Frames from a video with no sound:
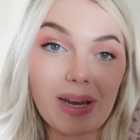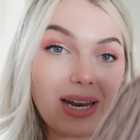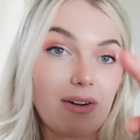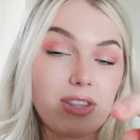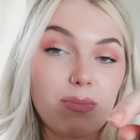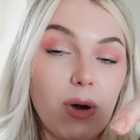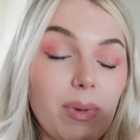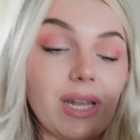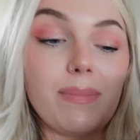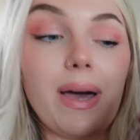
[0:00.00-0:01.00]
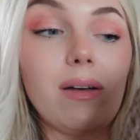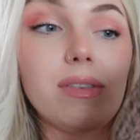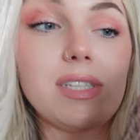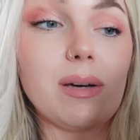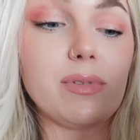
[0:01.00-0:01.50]
right now at the moment
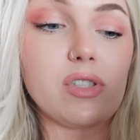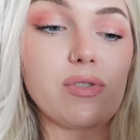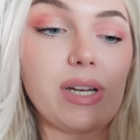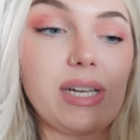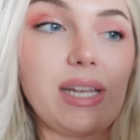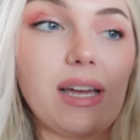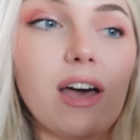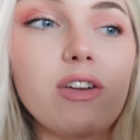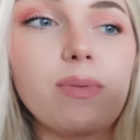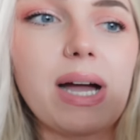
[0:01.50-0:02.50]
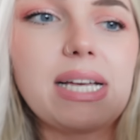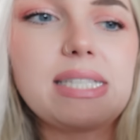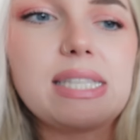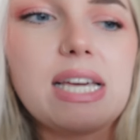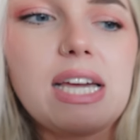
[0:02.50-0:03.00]
about the double stranding.
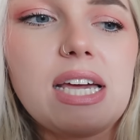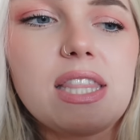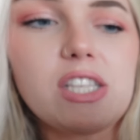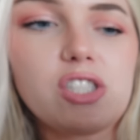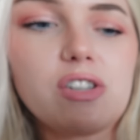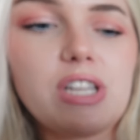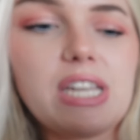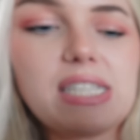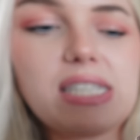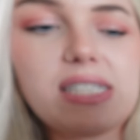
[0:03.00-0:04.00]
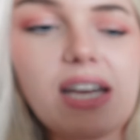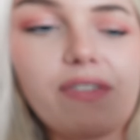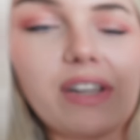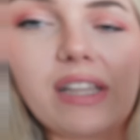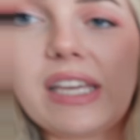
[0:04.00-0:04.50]
Otherwise, the sturdiness is
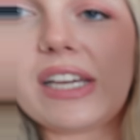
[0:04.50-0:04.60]
definitely